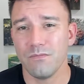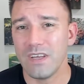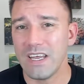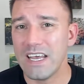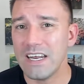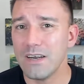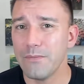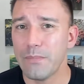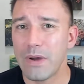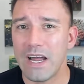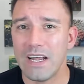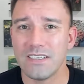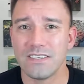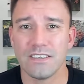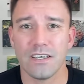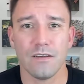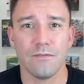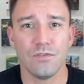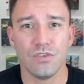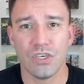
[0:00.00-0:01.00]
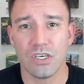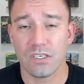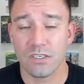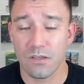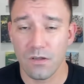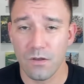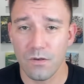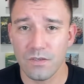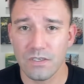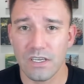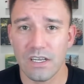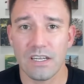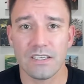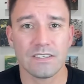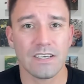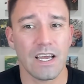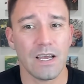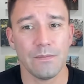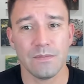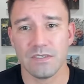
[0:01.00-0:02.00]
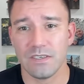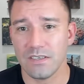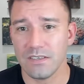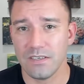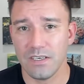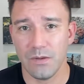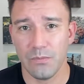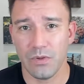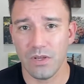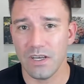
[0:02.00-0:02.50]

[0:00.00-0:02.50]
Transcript: it by itself, just closing on time is a C